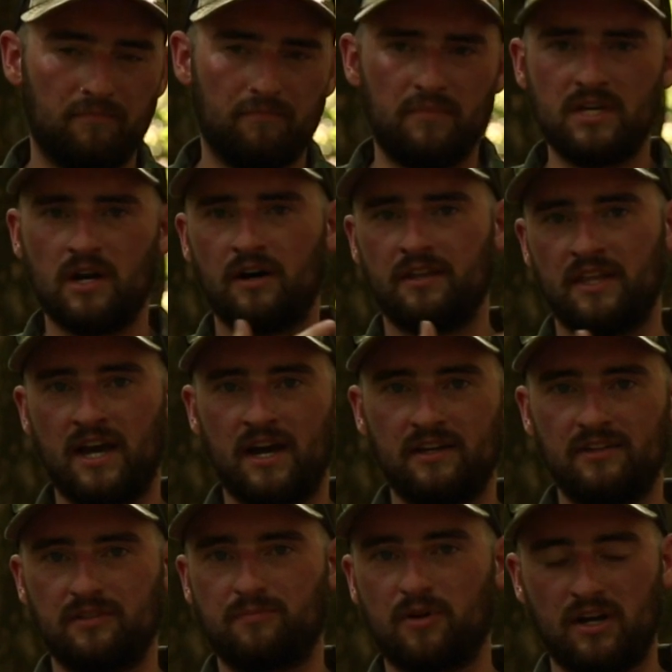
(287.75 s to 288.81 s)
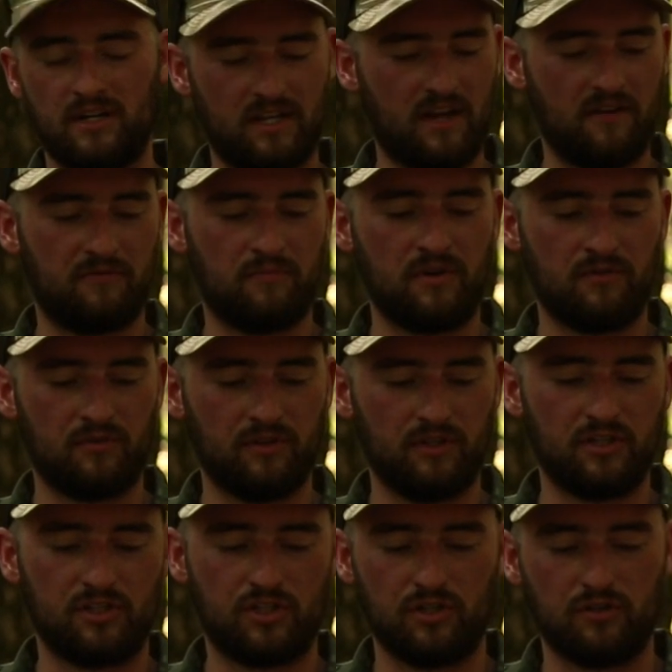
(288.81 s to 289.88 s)
Beyond that, you're probably gonna have to be a really
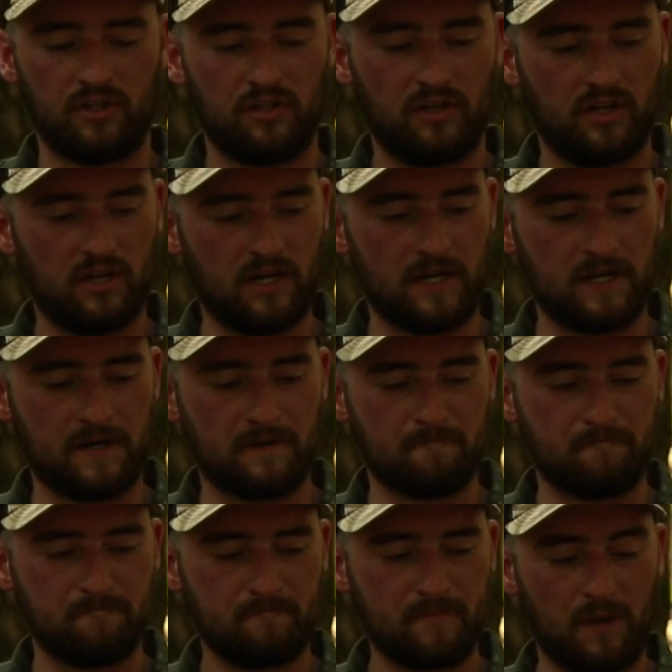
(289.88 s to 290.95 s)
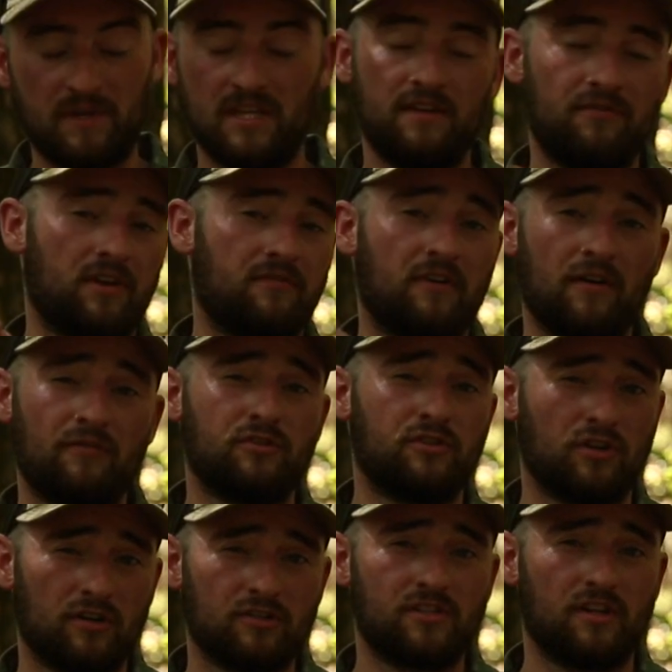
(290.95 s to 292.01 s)
good shooter. I mean, even at 500
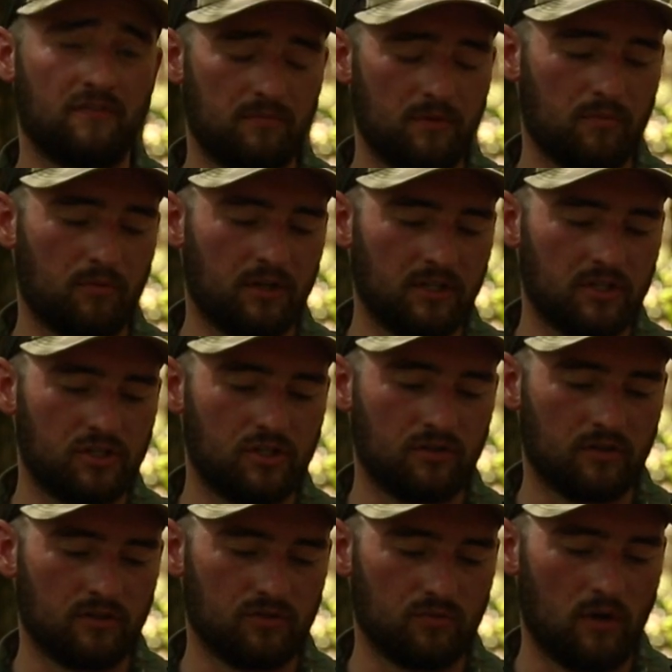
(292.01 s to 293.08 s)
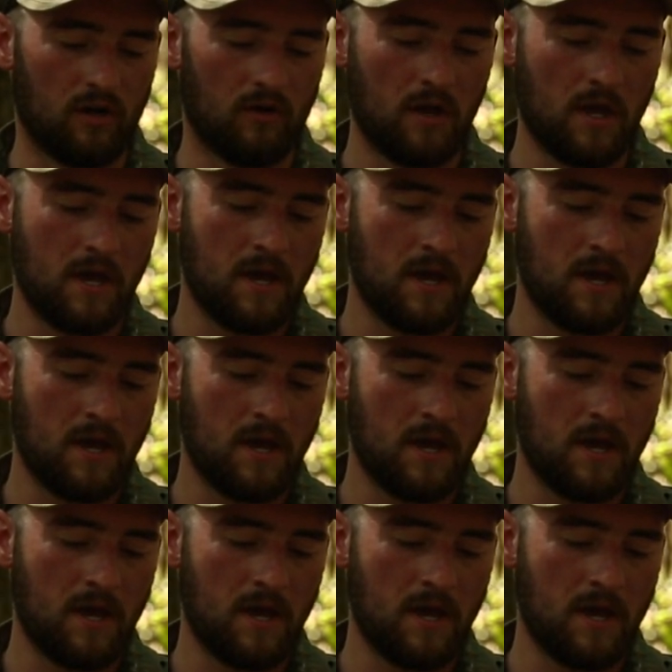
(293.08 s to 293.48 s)
yards, you're gonna have to be a pretty good shooter as well.